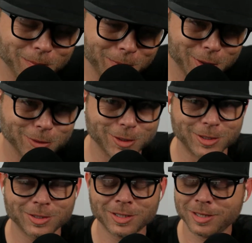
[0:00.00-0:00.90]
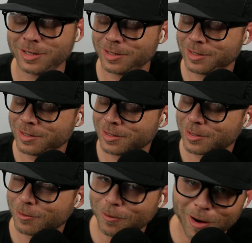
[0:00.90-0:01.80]
Builders?
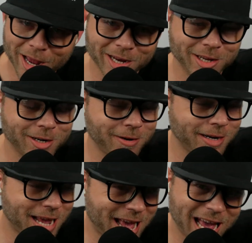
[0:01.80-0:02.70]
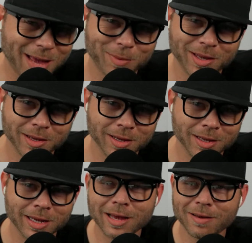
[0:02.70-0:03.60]
Ryan here, and happy
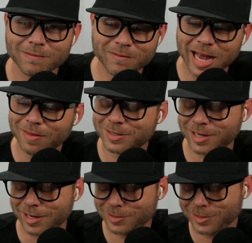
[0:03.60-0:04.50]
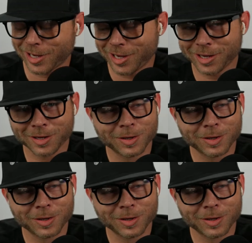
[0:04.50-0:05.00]
Valentine's Day.